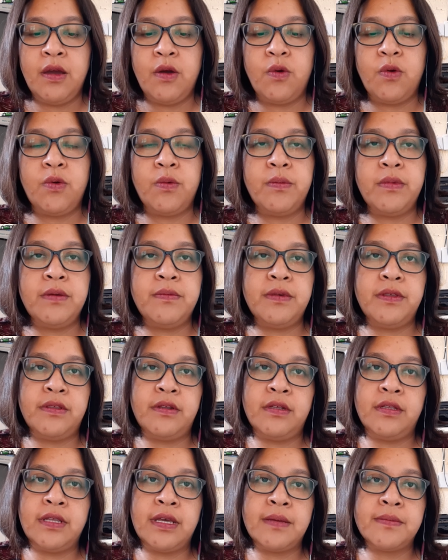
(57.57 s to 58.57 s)
or maybe
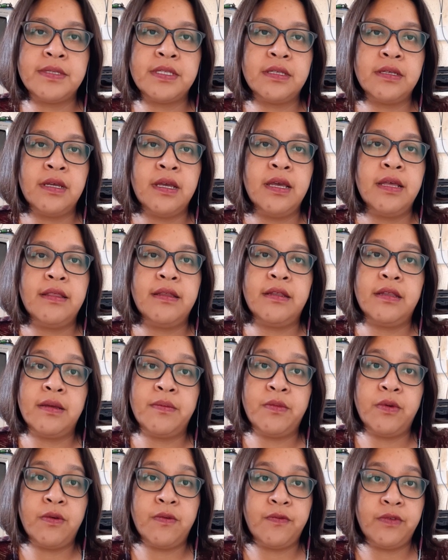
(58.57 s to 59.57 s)
3 times, the
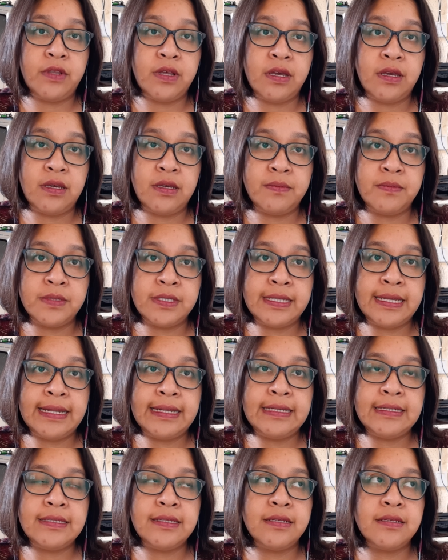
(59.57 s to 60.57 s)
number of times that
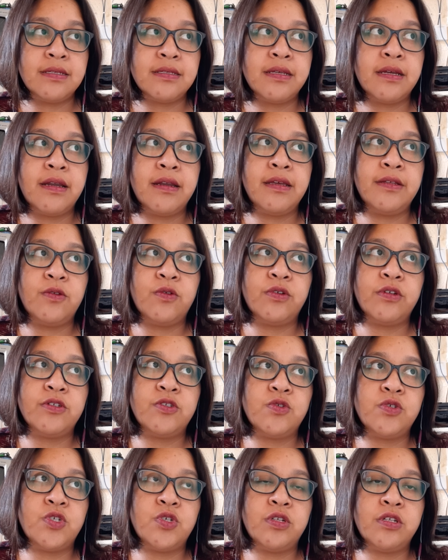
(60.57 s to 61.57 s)
is necessary in order
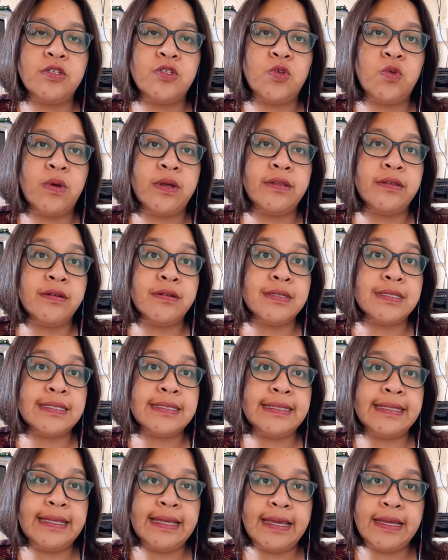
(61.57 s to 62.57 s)
to students to
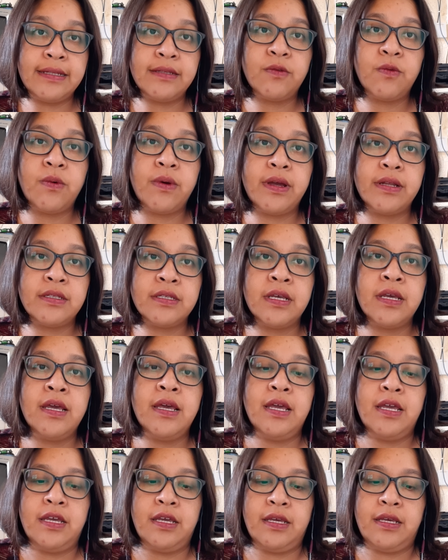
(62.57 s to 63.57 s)
understand what
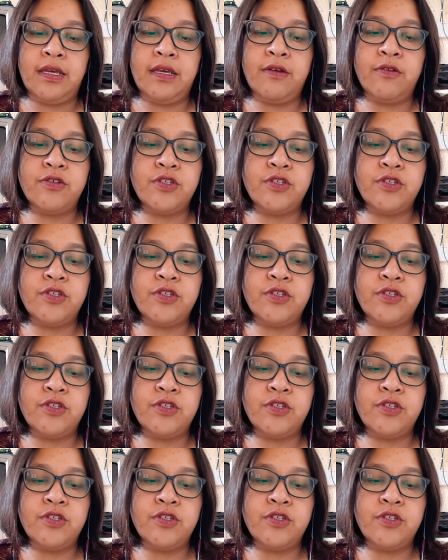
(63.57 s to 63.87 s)
he or